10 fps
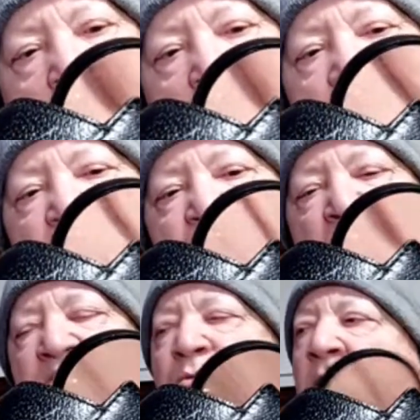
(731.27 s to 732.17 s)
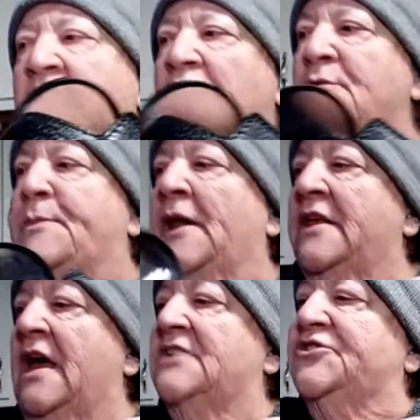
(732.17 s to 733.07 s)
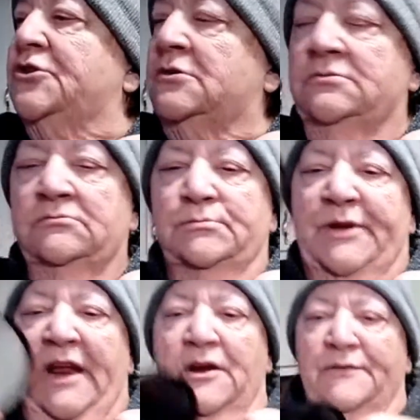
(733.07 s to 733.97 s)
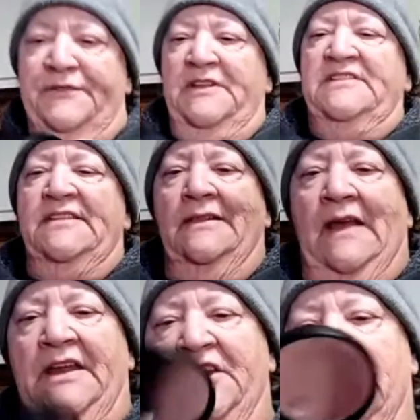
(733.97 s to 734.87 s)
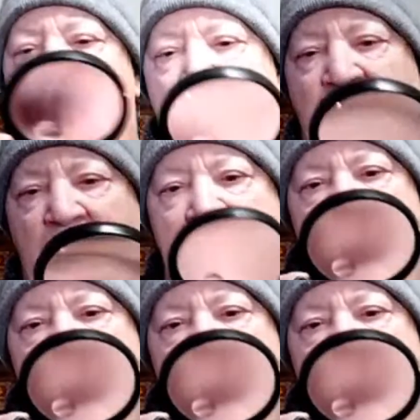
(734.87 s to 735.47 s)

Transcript: It says 100 polyester, but I don't know yeah. if that's the lining or yeah,